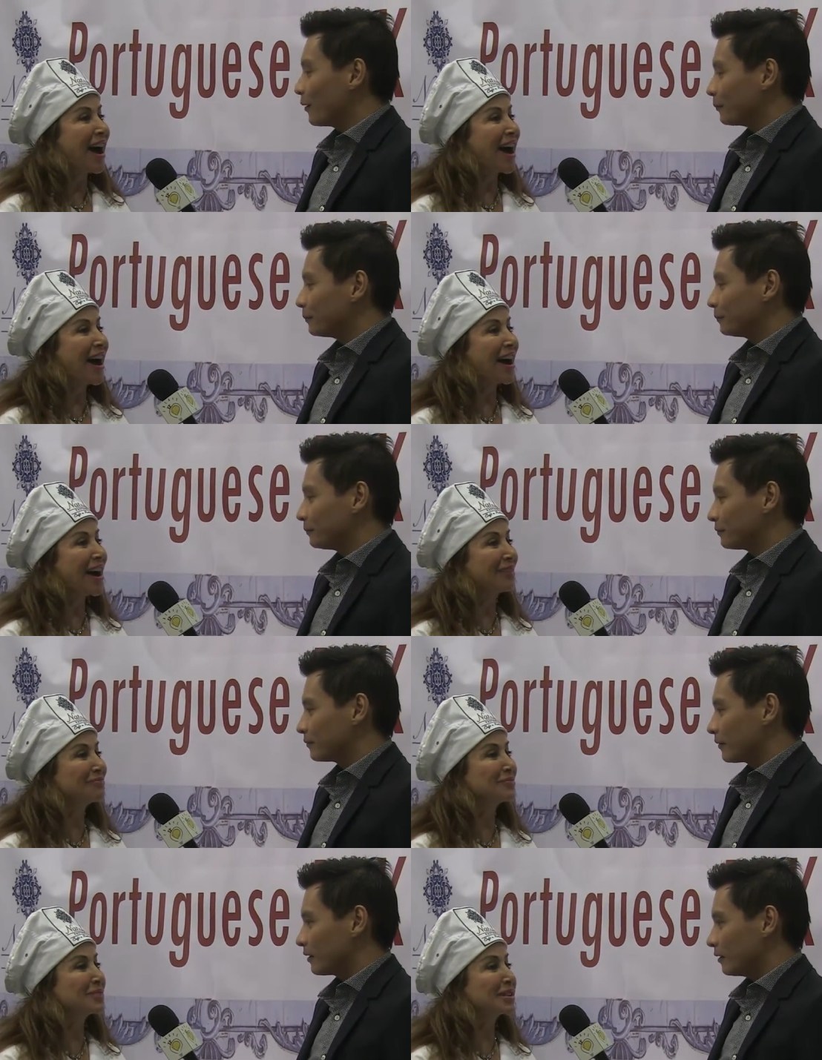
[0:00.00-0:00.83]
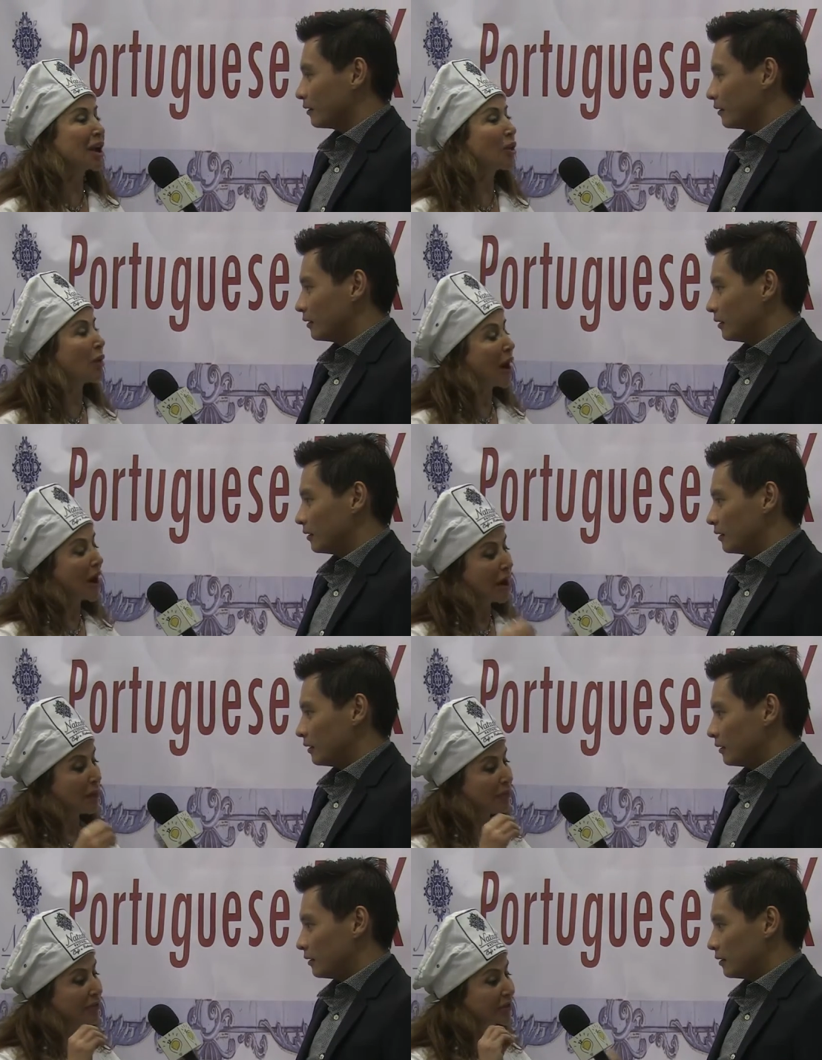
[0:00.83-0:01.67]
Speaker 1: Um, so
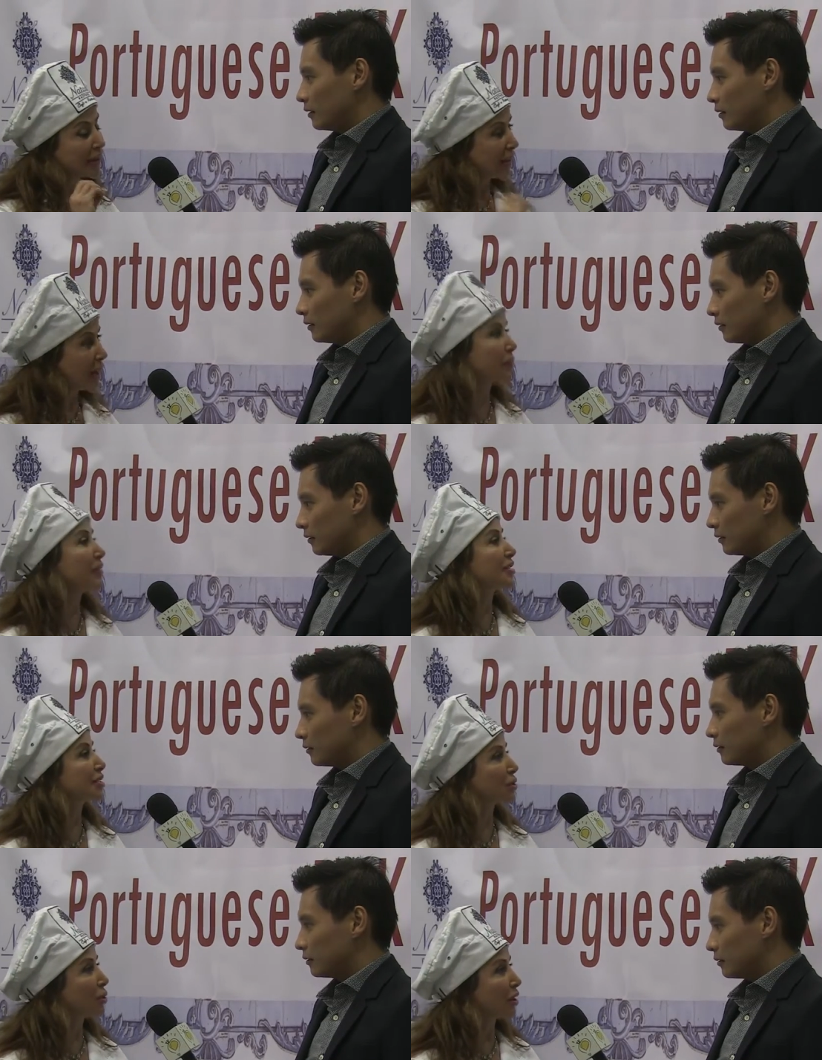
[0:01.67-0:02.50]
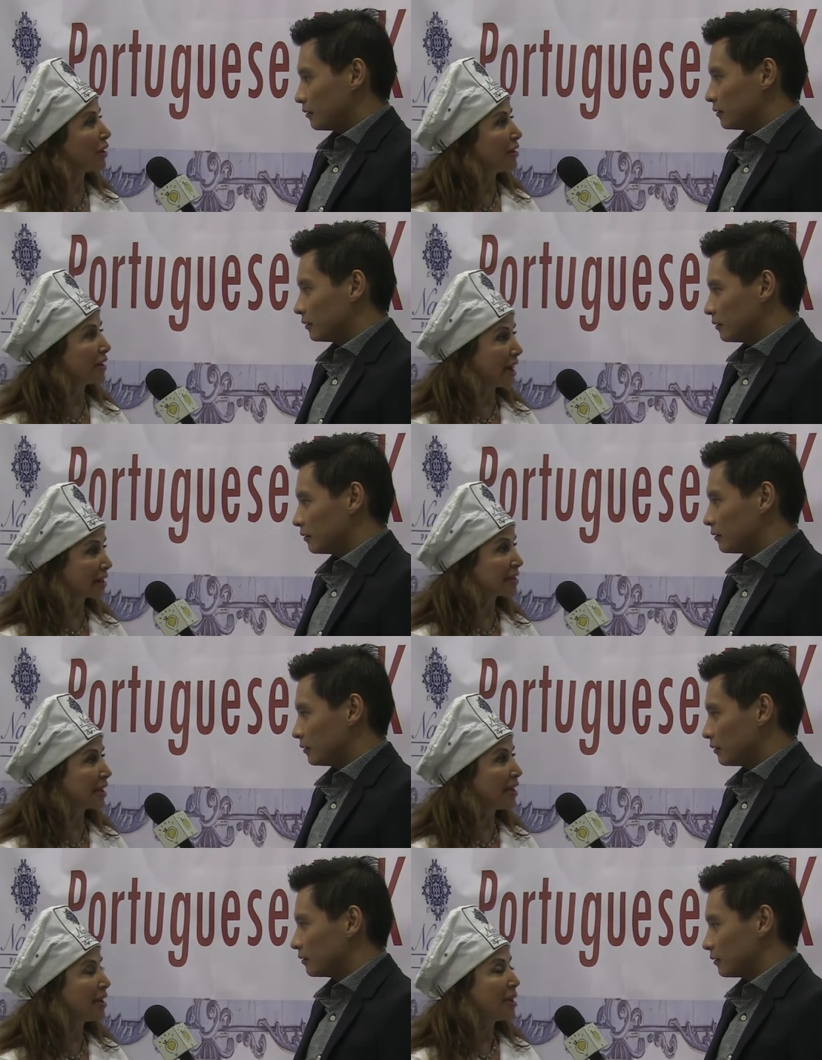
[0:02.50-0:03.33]
uh, the name of the store,
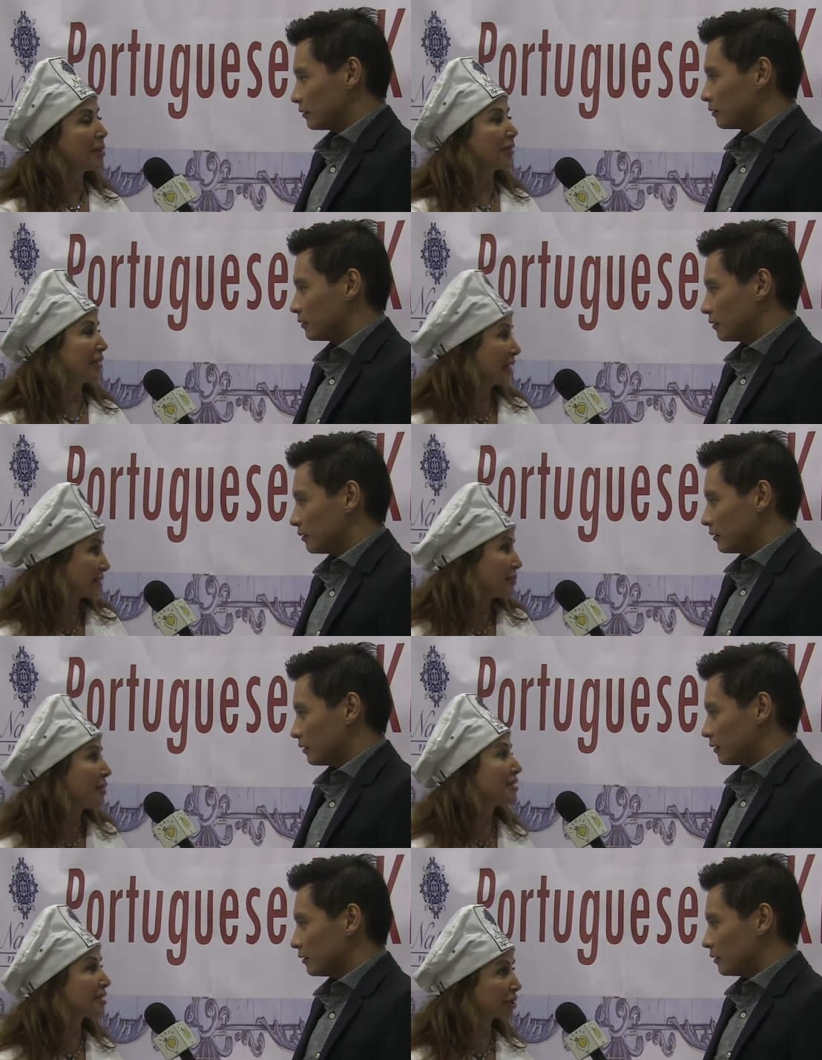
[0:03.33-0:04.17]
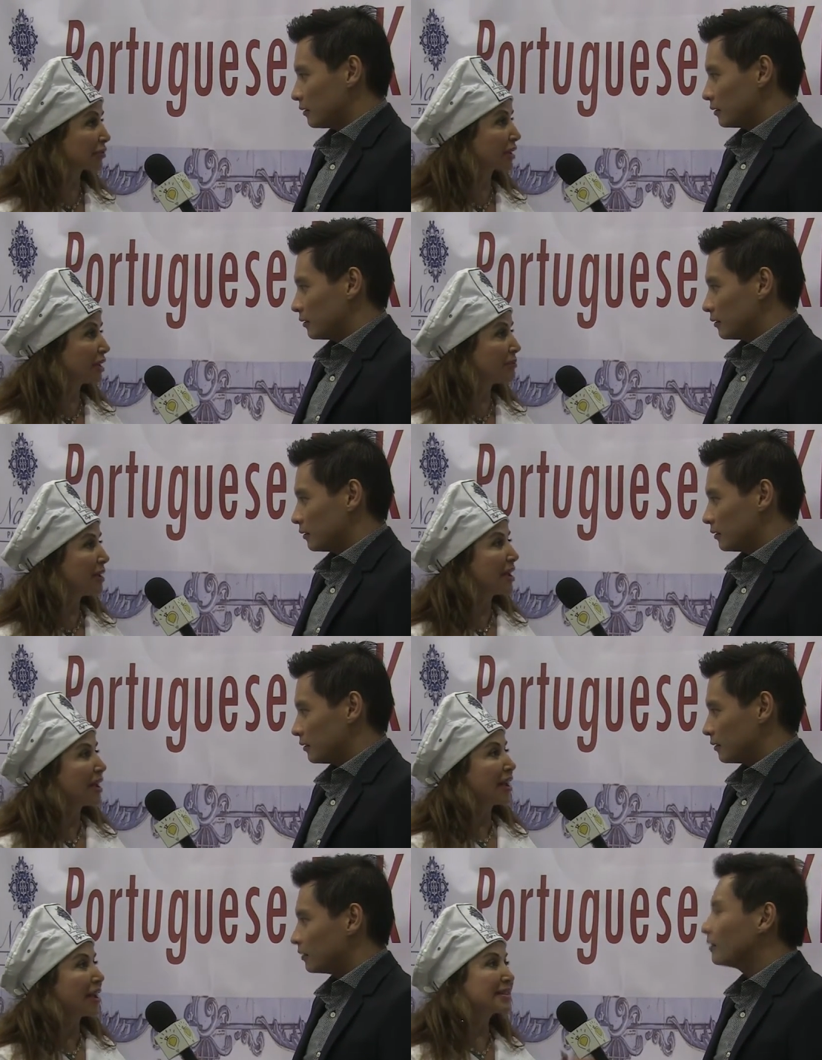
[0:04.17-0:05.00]
Nata, Nata means cream,
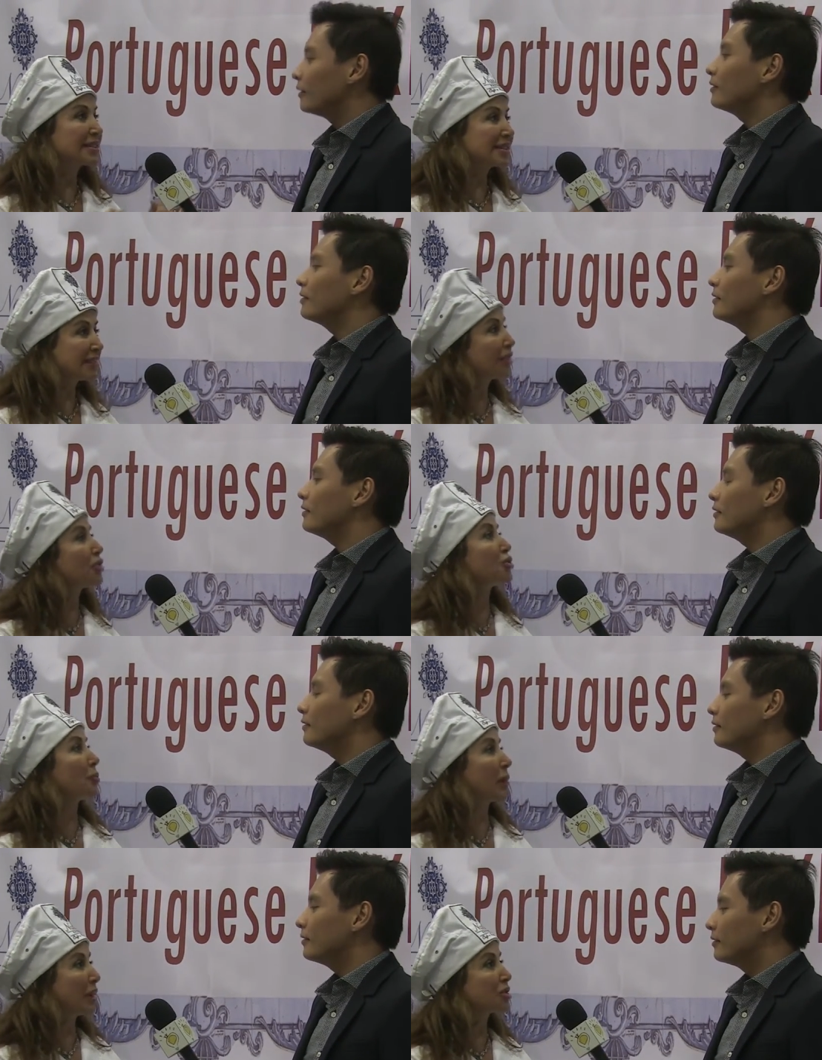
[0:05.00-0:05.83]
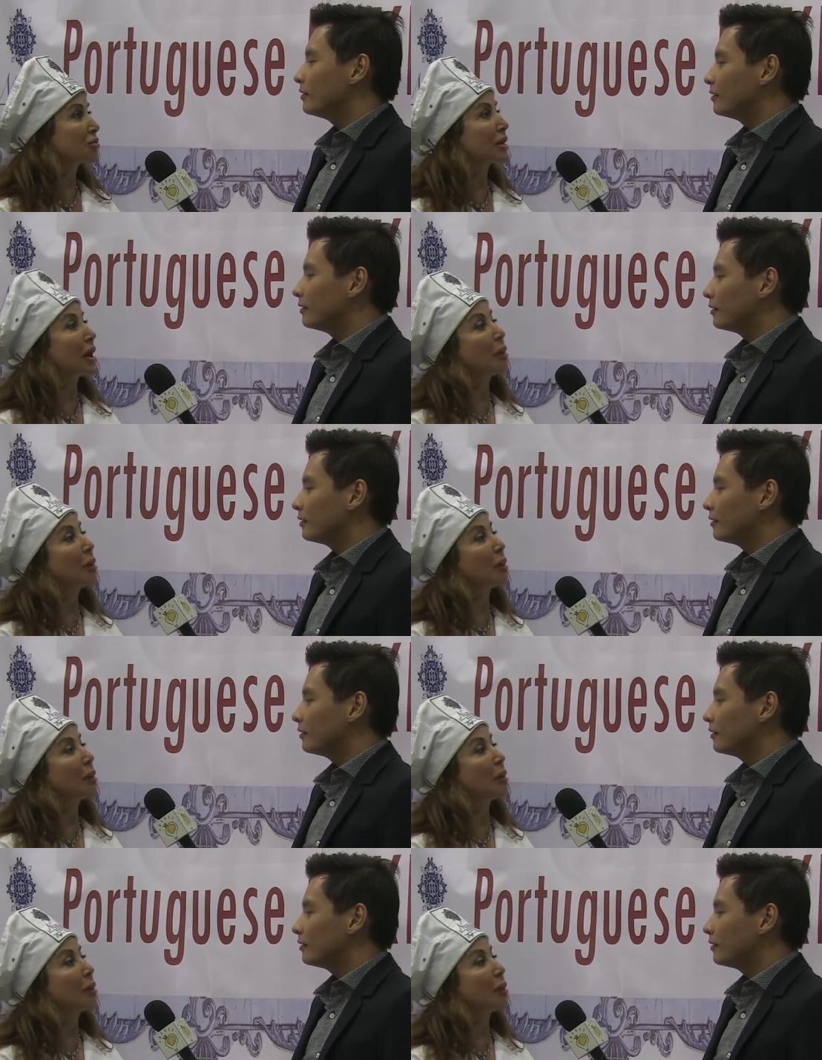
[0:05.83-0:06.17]
is the signature pastry